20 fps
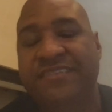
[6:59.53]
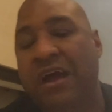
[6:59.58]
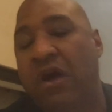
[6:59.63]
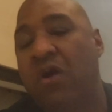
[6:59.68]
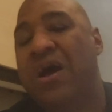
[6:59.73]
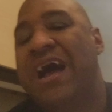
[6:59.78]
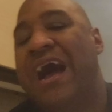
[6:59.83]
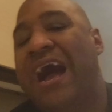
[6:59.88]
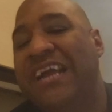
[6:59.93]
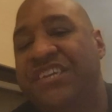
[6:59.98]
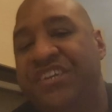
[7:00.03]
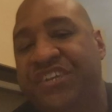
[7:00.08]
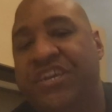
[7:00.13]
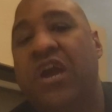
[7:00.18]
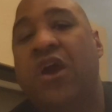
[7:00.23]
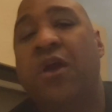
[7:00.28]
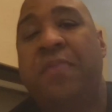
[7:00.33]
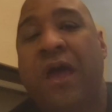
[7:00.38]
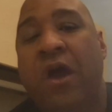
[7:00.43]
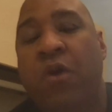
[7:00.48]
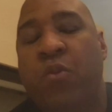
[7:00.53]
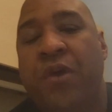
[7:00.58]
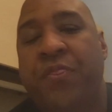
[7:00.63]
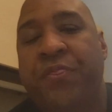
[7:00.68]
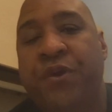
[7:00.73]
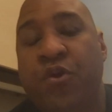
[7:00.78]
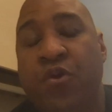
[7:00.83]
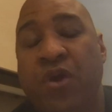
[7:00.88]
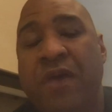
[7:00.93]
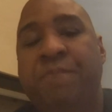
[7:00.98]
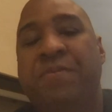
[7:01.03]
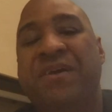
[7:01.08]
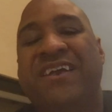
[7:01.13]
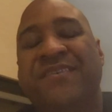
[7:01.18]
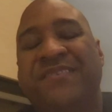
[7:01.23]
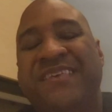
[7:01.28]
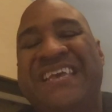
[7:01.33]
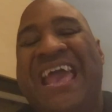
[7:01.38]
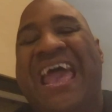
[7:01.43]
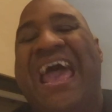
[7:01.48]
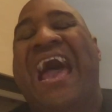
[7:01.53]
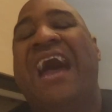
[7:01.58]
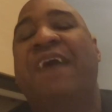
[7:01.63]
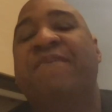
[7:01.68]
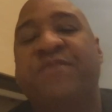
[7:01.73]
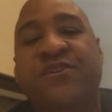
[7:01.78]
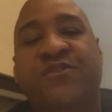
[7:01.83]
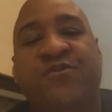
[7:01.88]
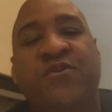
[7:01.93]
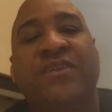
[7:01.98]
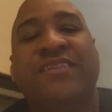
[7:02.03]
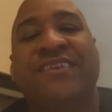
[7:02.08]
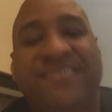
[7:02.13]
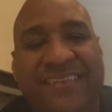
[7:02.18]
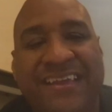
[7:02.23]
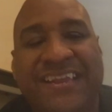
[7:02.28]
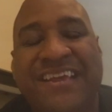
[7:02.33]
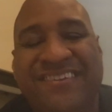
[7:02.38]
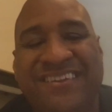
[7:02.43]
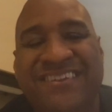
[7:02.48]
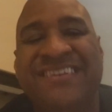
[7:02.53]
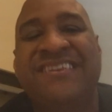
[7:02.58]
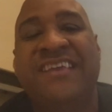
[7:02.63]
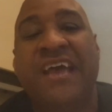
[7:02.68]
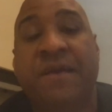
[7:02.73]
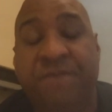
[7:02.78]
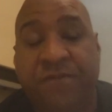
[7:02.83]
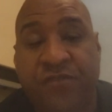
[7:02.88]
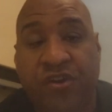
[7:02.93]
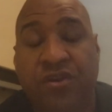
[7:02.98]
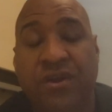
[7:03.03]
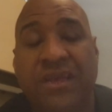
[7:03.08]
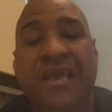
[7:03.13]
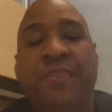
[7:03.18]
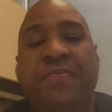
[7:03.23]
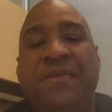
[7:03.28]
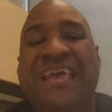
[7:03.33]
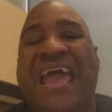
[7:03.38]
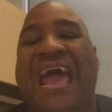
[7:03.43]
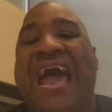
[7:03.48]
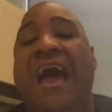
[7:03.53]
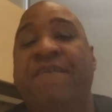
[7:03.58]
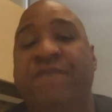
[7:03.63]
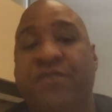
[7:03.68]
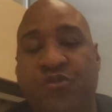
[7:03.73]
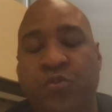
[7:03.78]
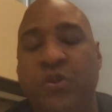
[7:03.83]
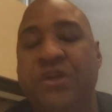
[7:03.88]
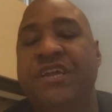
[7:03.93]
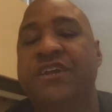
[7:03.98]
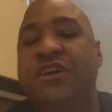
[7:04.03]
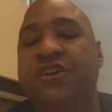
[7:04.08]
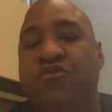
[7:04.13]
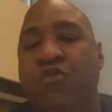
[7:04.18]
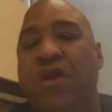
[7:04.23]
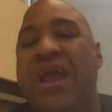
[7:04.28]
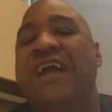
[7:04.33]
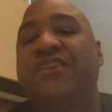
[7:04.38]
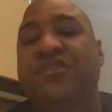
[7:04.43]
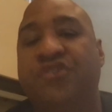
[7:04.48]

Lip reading: Now, I share that with you because the average real estate agent in Denver, we did a grand